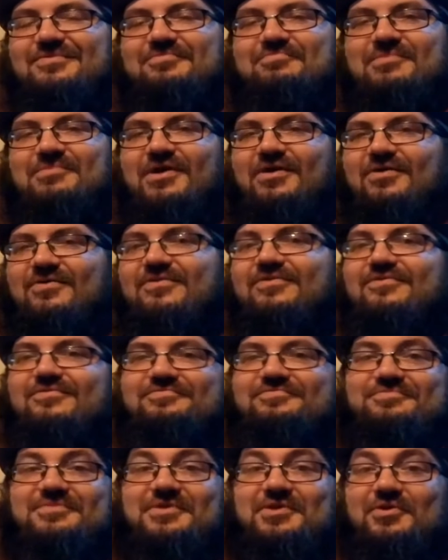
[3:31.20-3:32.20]
mirth,
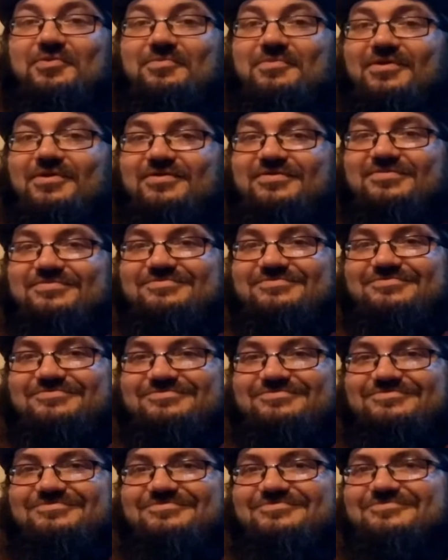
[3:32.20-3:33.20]
humor,
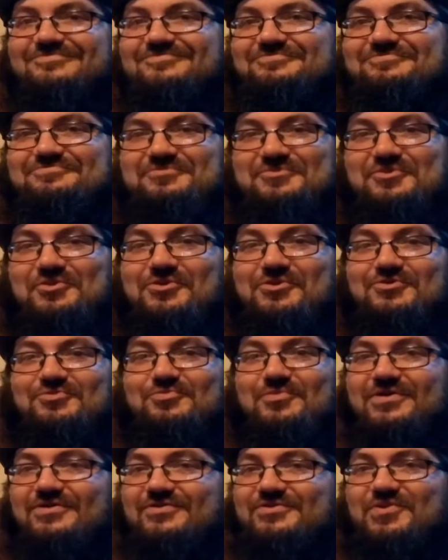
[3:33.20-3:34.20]
and
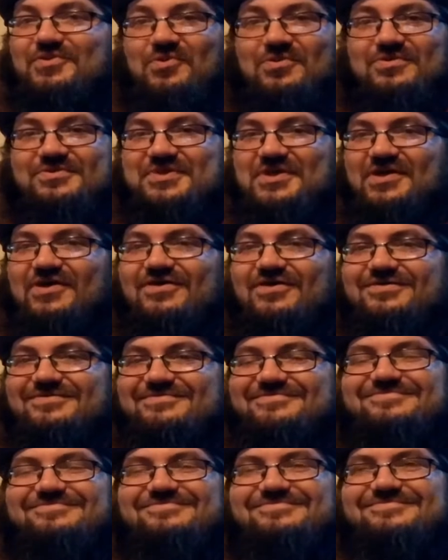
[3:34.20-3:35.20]
goodwill towards all.
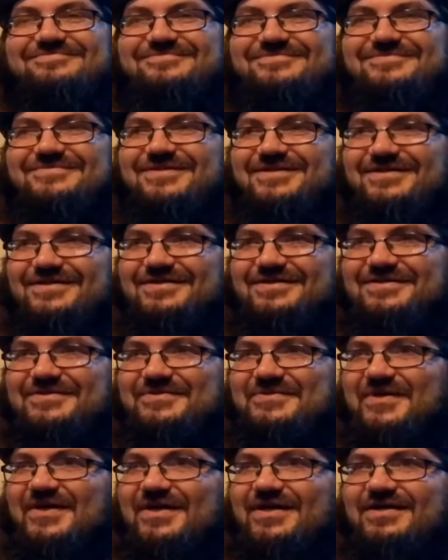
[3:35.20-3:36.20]

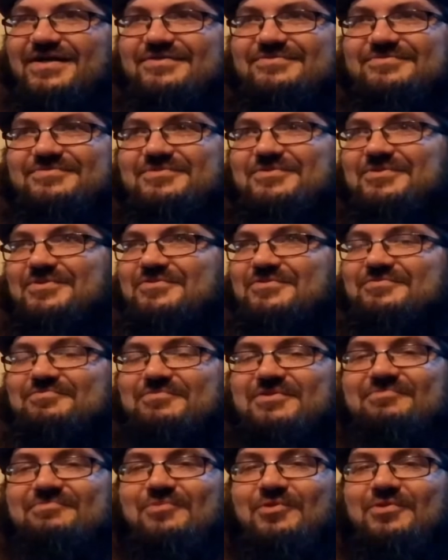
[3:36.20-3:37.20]
And I couldn't
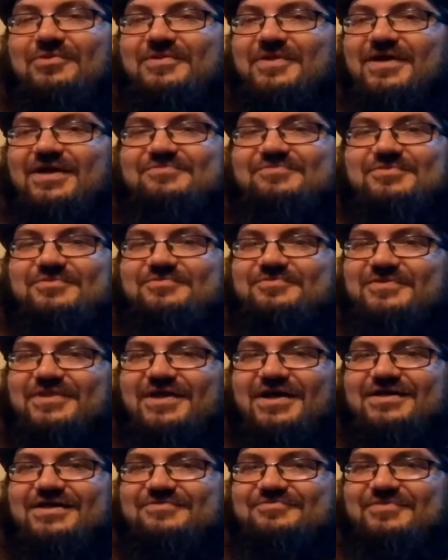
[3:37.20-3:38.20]
be more thankful for
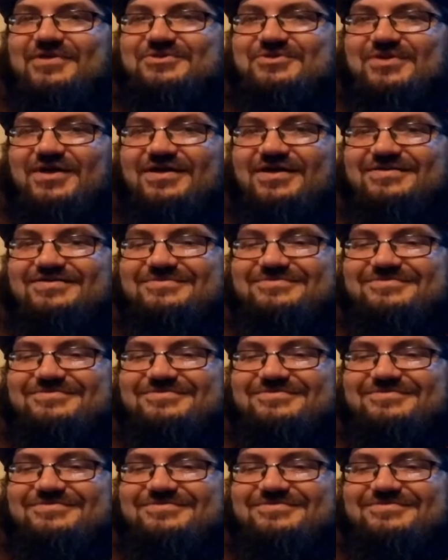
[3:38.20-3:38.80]
that if I tried.